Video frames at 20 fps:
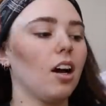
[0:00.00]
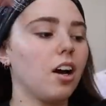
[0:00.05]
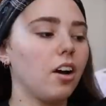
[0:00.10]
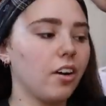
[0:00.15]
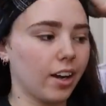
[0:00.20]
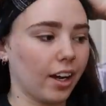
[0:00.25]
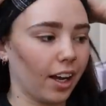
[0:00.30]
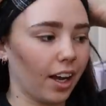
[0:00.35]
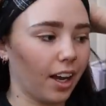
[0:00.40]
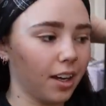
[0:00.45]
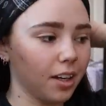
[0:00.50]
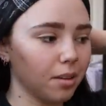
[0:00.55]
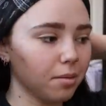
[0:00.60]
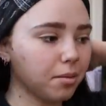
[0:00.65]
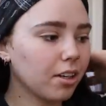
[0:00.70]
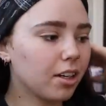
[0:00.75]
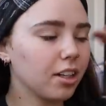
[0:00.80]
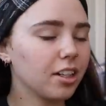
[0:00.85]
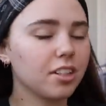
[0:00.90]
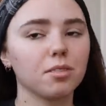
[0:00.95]
Alright, I am
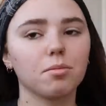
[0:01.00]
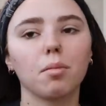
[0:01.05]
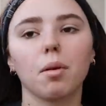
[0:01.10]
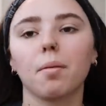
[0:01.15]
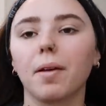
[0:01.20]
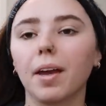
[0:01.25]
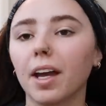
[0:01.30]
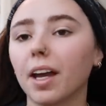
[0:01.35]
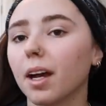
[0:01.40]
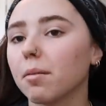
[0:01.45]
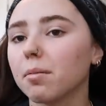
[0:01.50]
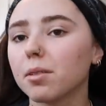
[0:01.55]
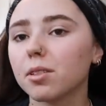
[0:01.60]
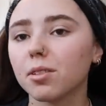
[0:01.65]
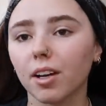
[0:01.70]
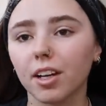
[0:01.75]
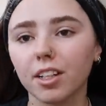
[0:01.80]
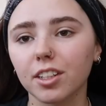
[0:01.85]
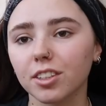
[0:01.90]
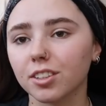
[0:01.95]
going to do my makeup
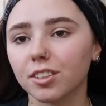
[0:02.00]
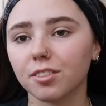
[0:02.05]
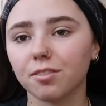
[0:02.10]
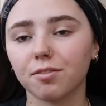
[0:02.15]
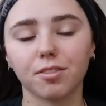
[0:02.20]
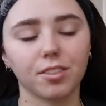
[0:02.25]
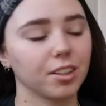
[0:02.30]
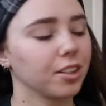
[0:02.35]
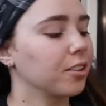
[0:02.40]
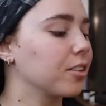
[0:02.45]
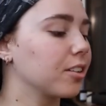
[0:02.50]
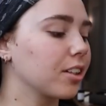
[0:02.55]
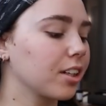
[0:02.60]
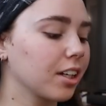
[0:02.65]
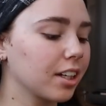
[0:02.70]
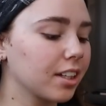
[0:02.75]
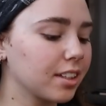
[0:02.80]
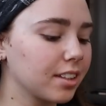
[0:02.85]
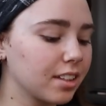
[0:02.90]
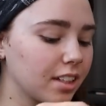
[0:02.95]
so I just feel
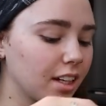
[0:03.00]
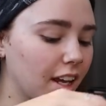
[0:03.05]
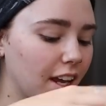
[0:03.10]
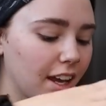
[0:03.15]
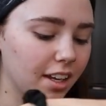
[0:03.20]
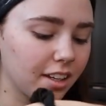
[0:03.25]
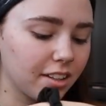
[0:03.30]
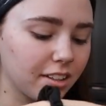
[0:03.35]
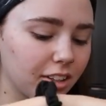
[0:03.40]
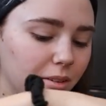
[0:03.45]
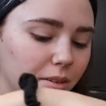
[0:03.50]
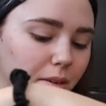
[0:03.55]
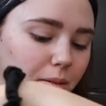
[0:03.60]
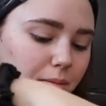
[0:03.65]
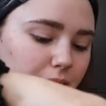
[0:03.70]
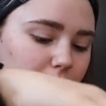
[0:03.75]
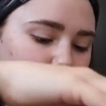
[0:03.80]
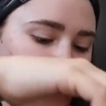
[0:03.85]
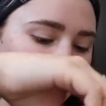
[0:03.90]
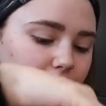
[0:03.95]
good today, you know what I'm
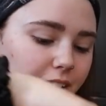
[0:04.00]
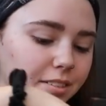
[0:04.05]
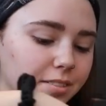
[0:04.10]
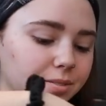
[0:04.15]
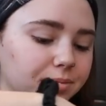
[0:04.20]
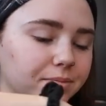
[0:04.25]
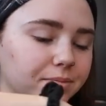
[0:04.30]
saying?